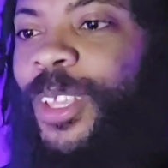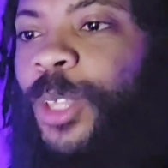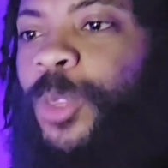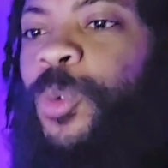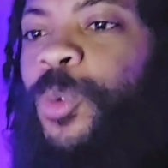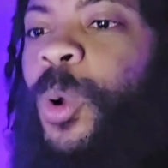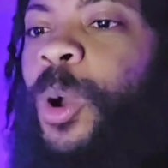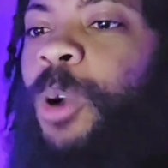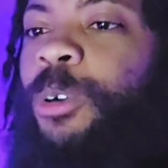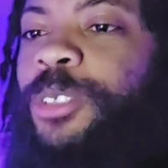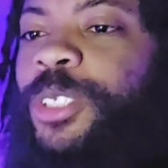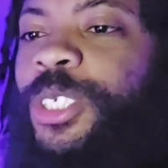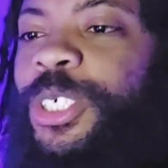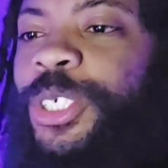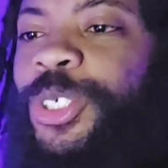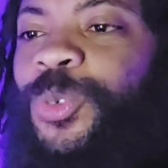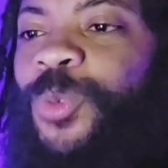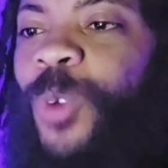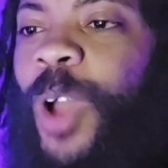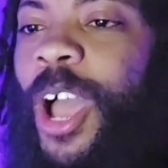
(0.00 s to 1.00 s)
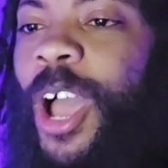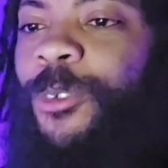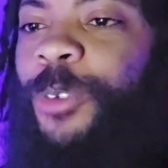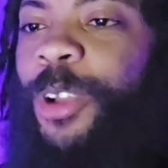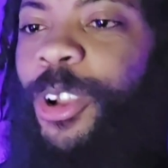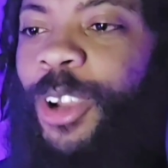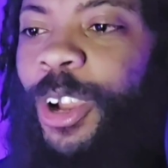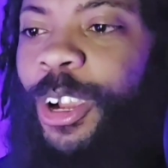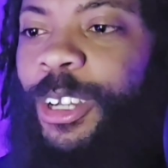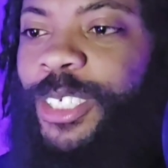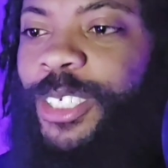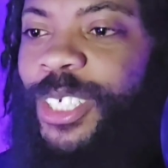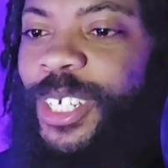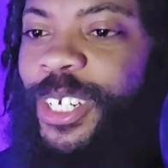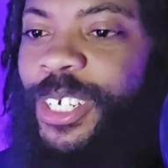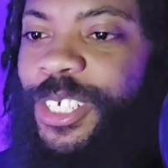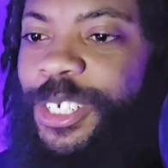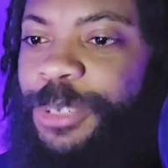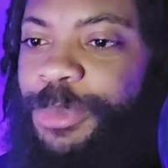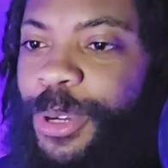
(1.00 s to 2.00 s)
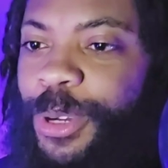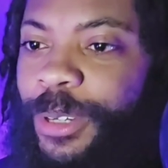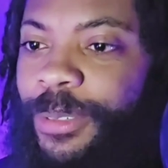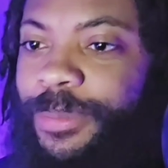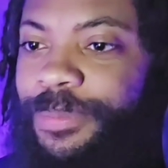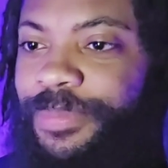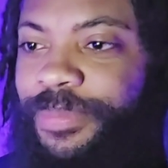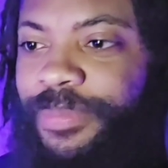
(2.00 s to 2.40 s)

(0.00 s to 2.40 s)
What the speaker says: Throws this rock with cursed energy, bro.